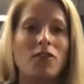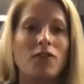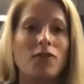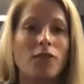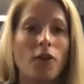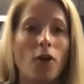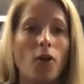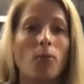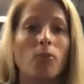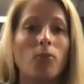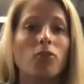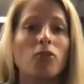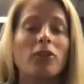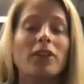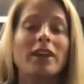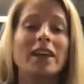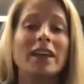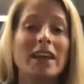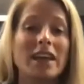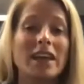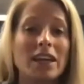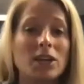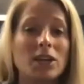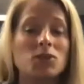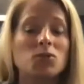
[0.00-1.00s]
Foam rolling
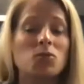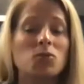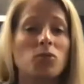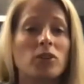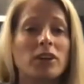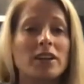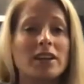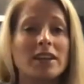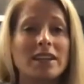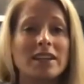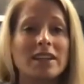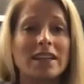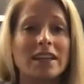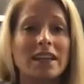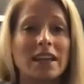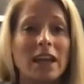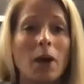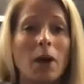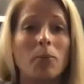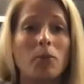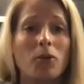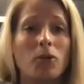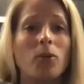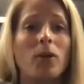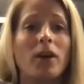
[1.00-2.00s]
is one of the
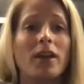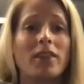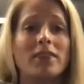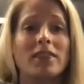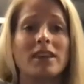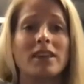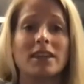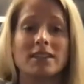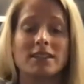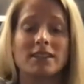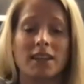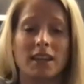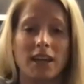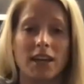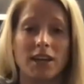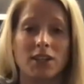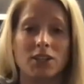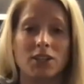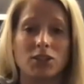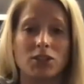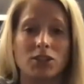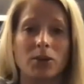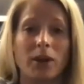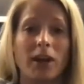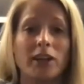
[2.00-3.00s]
number one things that I
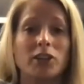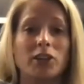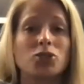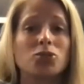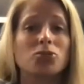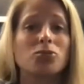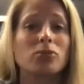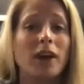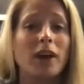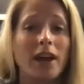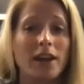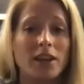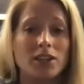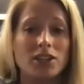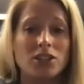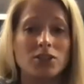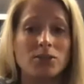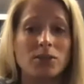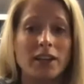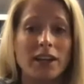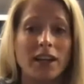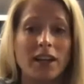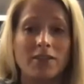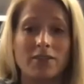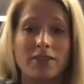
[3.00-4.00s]
do. I try to do
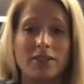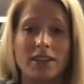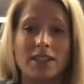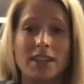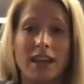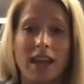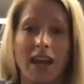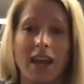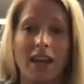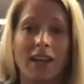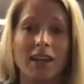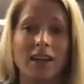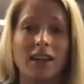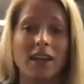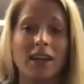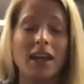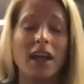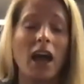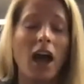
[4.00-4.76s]
it every day.